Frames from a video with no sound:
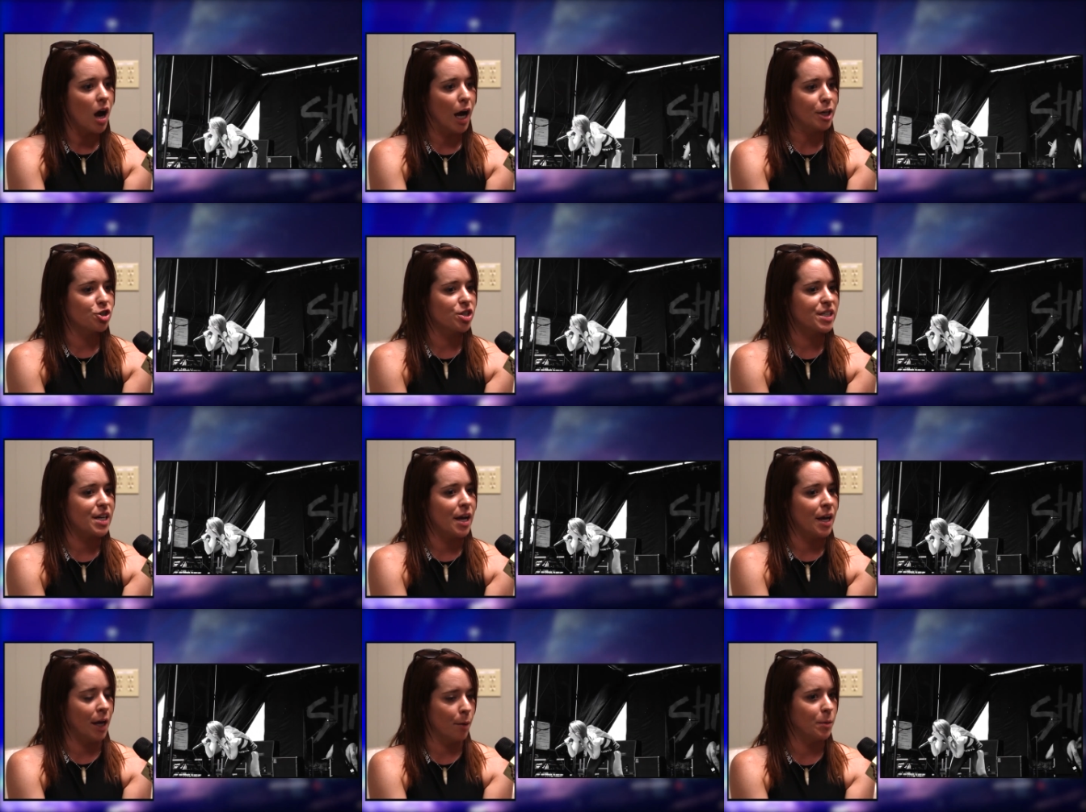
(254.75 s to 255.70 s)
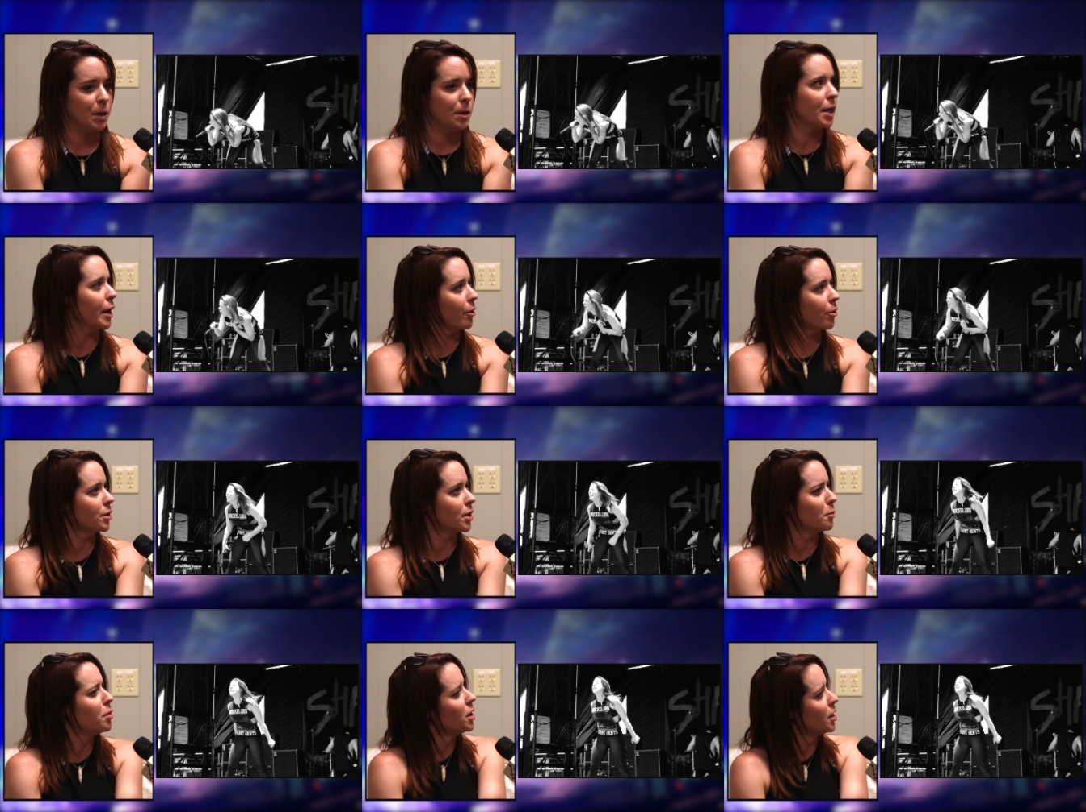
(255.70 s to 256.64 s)
I just am an
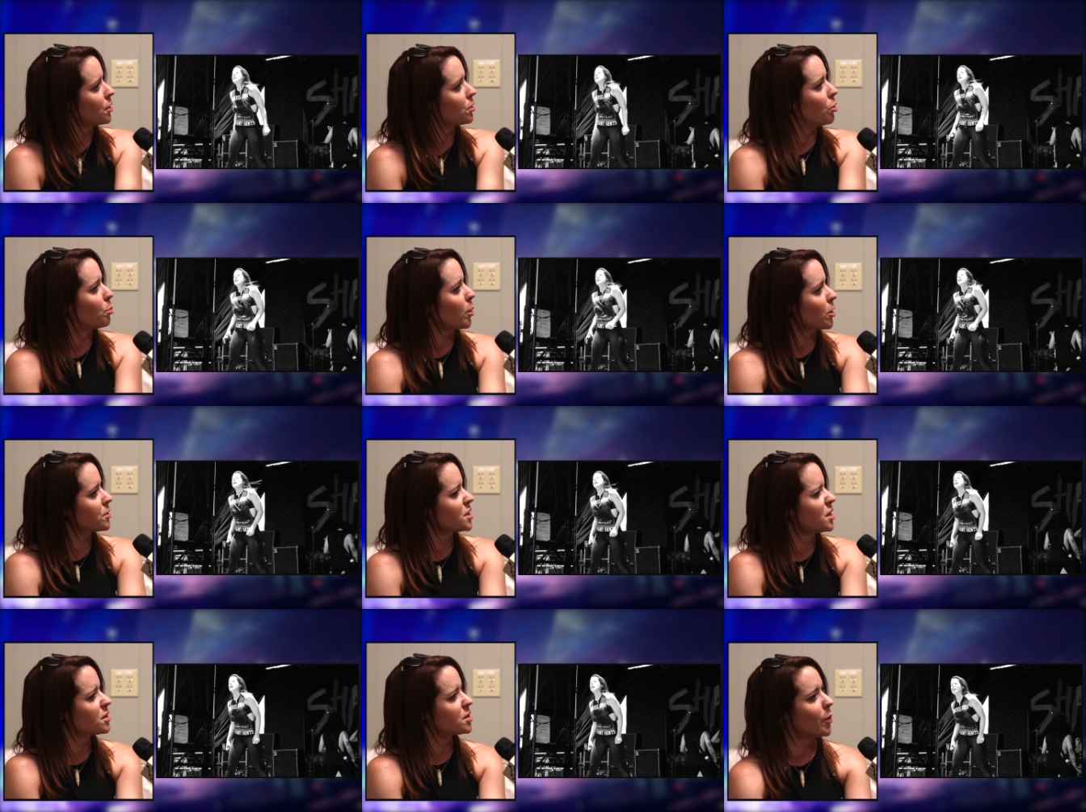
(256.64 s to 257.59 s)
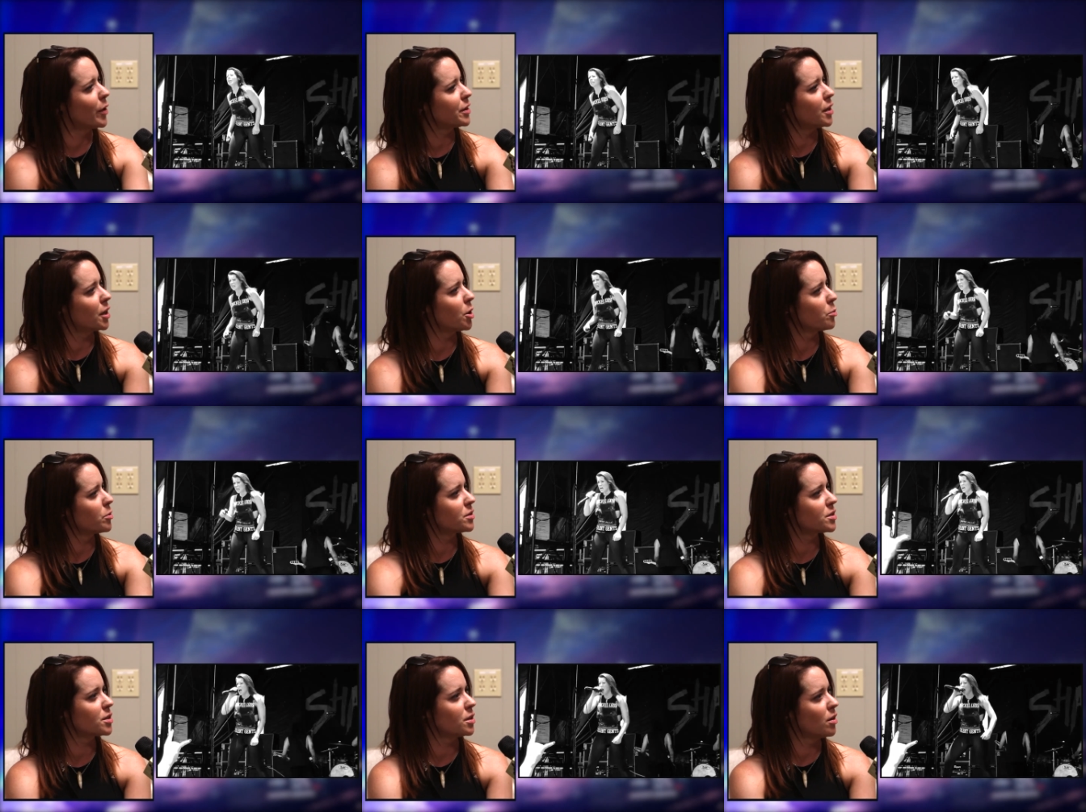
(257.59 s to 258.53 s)
inherently political person, so I think it
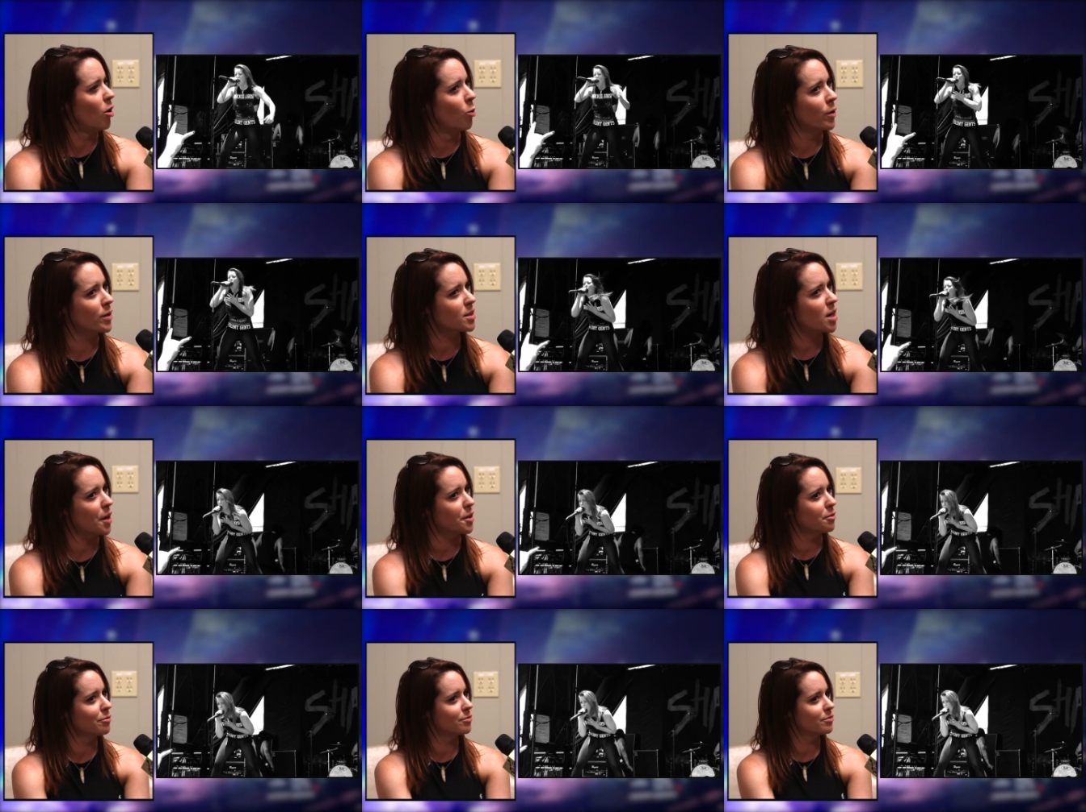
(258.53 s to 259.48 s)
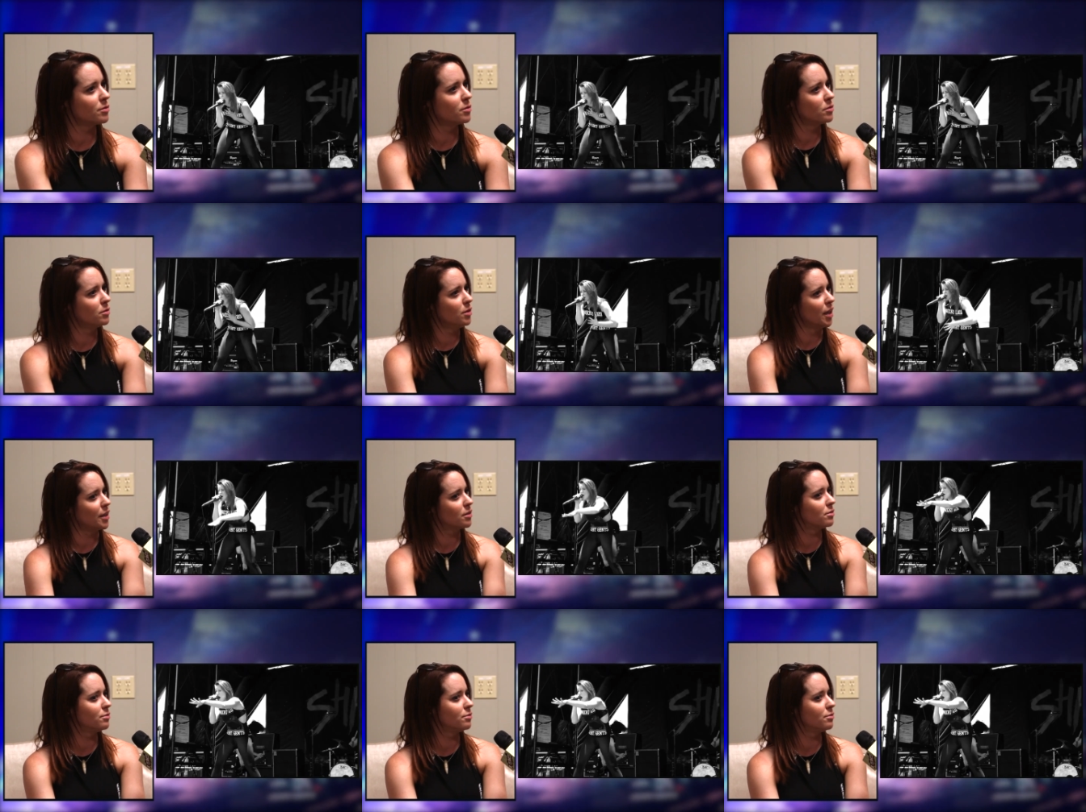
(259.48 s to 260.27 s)
was always kind of like